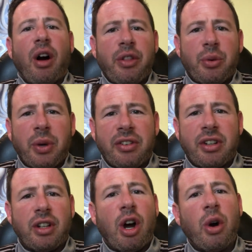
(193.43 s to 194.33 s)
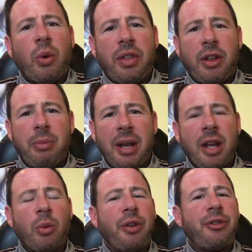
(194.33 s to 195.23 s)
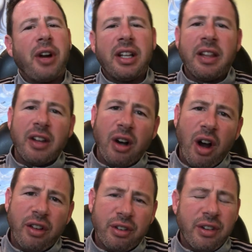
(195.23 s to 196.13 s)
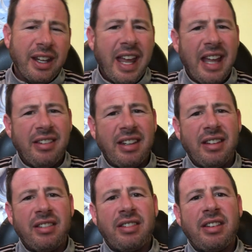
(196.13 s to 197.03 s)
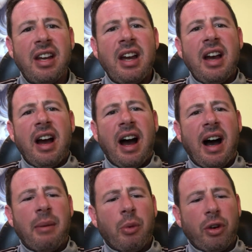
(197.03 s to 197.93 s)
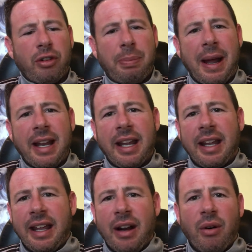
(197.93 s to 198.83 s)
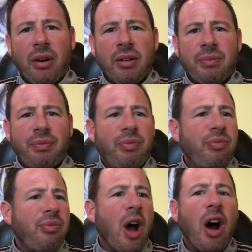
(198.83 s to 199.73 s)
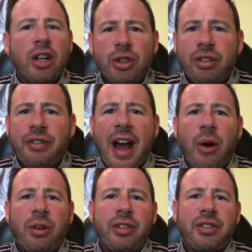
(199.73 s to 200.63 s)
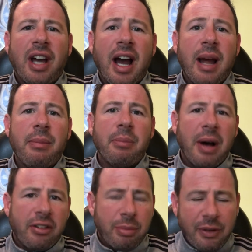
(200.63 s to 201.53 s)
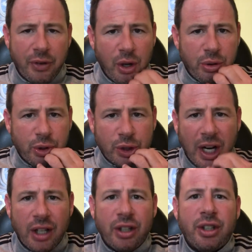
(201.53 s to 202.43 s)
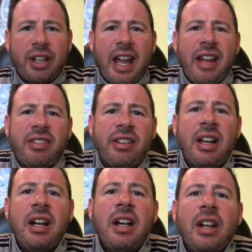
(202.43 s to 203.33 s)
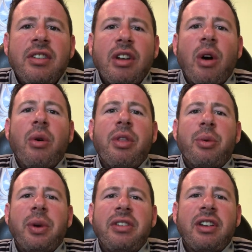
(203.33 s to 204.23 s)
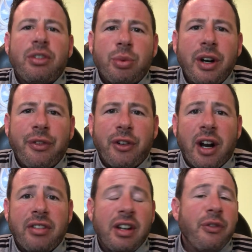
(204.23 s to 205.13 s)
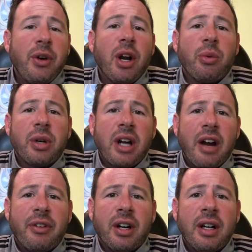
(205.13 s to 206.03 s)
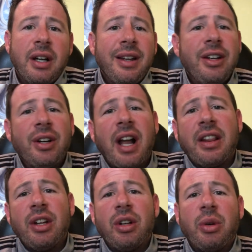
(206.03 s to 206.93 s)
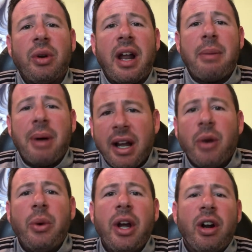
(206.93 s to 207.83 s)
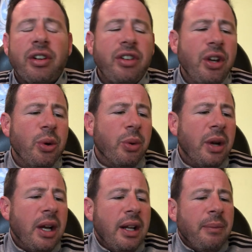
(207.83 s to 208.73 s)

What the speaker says: all the risk along with you, meaning we're fronting the costs on the cases. We're spending, hundreds of hours of time, possibly if we go through trial on your case. So the risk is real for us. And if we don't recover, you're not the only one out of pocket. We are too.